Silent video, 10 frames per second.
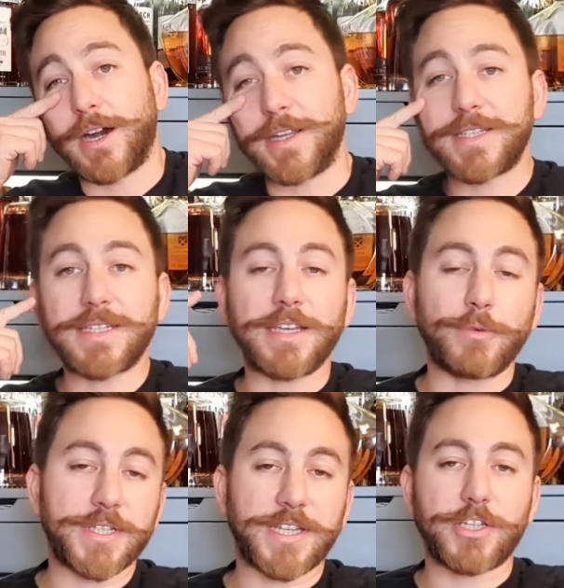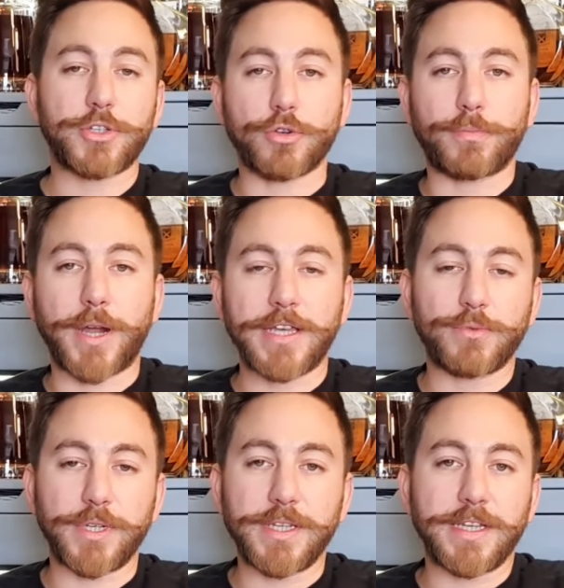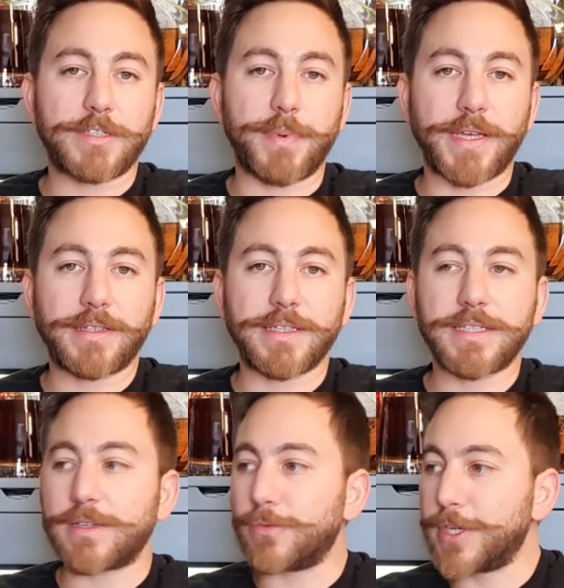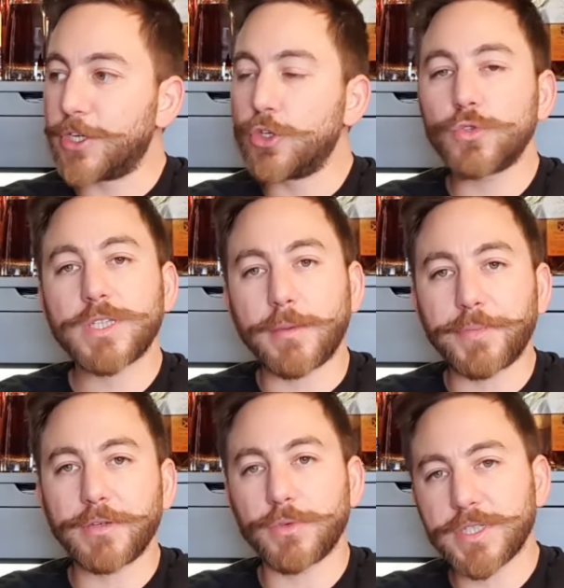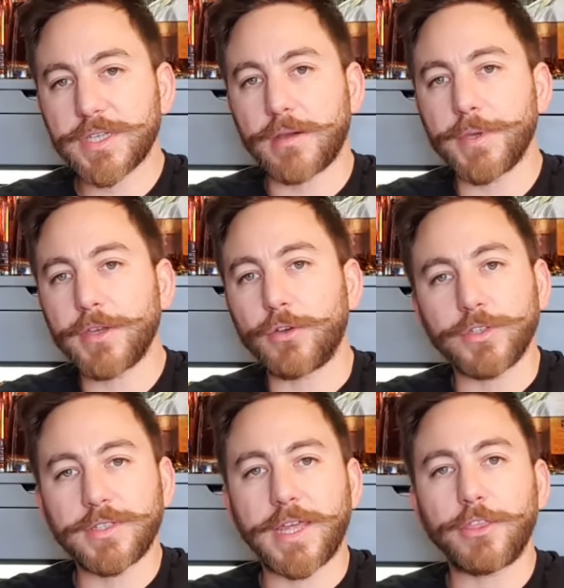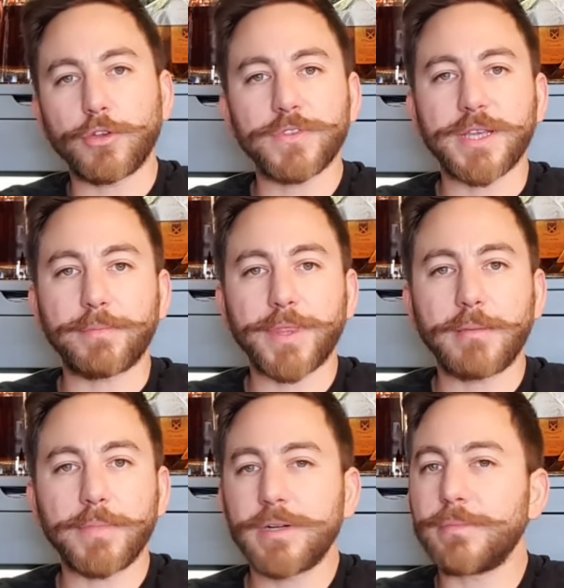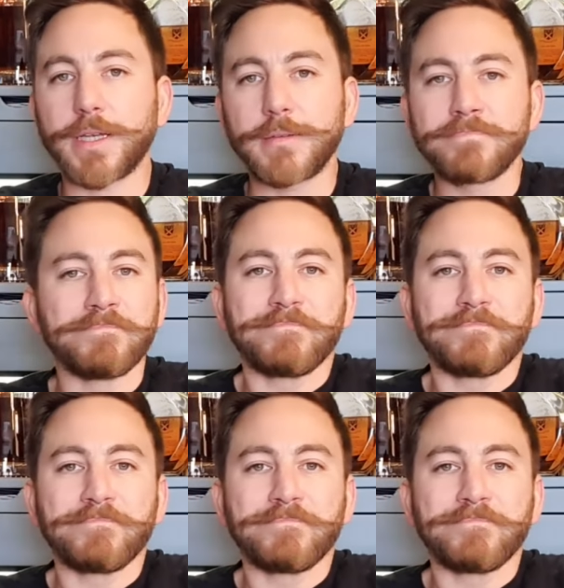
Honestly, it was such a surprise. We didn't expect this. We knew something was coming on the 10th of September, but